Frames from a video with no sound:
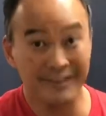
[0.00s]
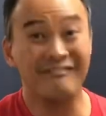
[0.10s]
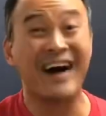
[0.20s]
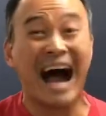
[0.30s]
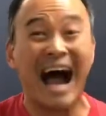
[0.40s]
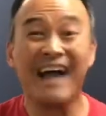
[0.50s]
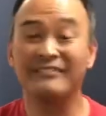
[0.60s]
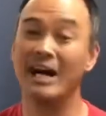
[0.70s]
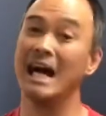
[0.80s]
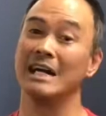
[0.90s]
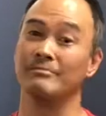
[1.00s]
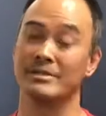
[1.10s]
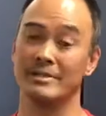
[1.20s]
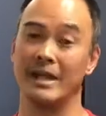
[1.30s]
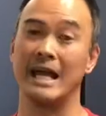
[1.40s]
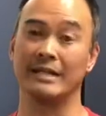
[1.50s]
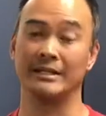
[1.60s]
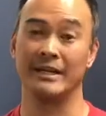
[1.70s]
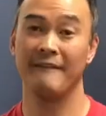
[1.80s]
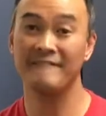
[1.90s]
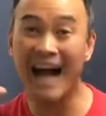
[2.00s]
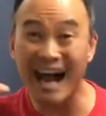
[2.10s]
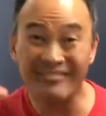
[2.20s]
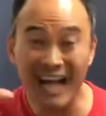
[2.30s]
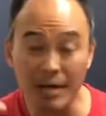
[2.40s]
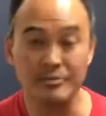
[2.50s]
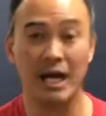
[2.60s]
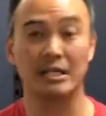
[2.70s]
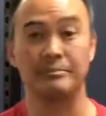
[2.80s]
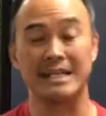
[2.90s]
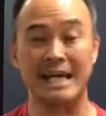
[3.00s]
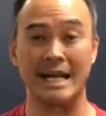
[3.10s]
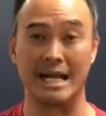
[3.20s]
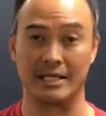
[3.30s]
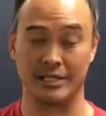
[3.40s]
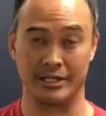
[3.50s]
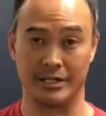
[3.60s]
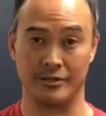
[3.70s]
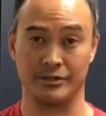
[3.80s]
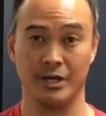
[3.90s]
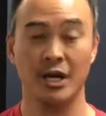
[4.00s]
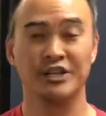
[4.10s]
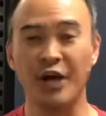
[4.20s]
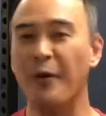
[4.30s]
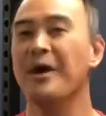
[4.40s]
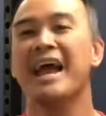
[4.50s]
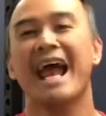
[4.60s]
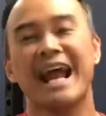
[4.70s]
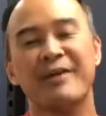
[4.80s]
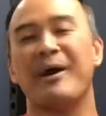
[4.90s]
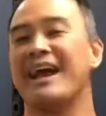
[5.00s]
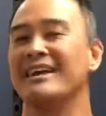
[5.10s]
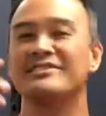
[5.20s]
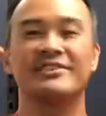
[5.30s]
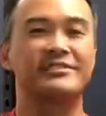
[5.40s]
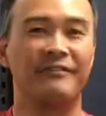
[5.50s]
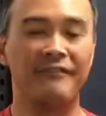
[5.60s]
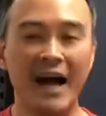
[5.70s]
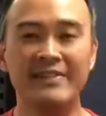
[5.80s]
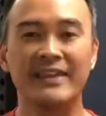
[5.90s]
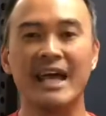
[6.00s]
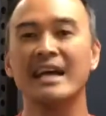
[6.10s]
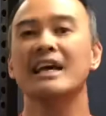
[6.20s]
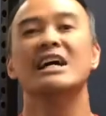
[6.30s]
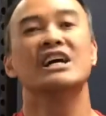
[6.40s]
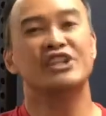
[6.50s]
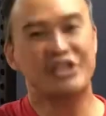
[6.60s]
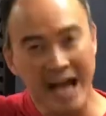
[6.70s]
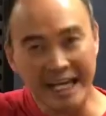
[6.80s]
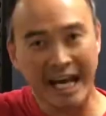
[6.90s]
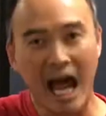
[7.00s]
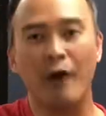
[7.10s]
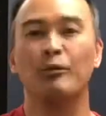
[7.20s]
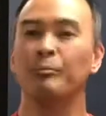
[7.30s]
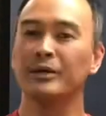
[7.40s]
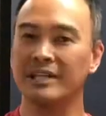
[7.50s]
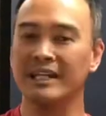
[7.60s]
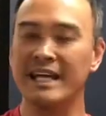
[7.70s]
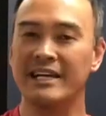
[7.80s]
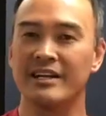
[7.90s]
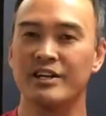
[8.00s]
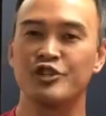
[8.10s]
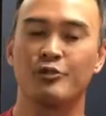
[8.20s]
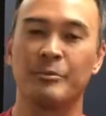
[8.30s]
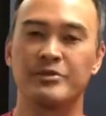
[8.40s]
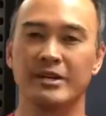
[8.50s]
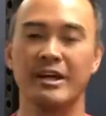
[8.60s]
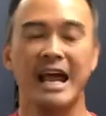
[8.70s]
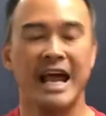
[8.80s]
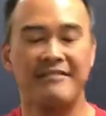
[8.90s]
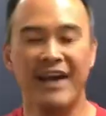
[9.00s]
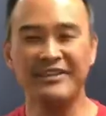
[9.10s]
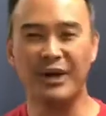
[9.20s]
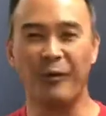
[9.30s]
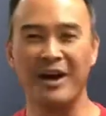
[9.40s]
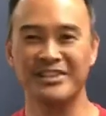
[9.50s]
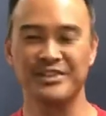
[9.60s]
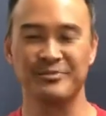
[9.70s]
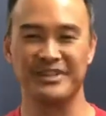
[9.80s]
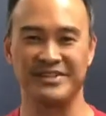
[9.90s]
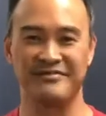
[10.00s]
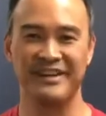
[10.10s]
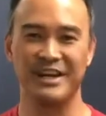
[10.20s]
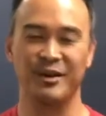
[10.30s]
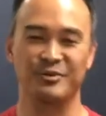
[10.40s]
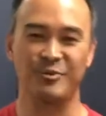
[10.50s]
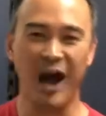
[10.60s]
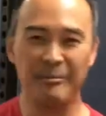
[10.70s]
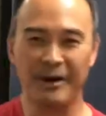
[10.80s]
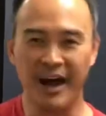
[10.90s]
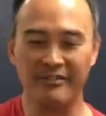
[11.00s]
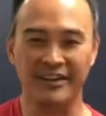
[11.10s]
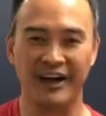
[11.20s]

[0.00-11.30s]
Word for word: five times likely, five times likely to be dead in the next six years. So anyway, it's just a fun thing. Check it out. We'll put the link in the description. If you have any questions with this video, drop it off in the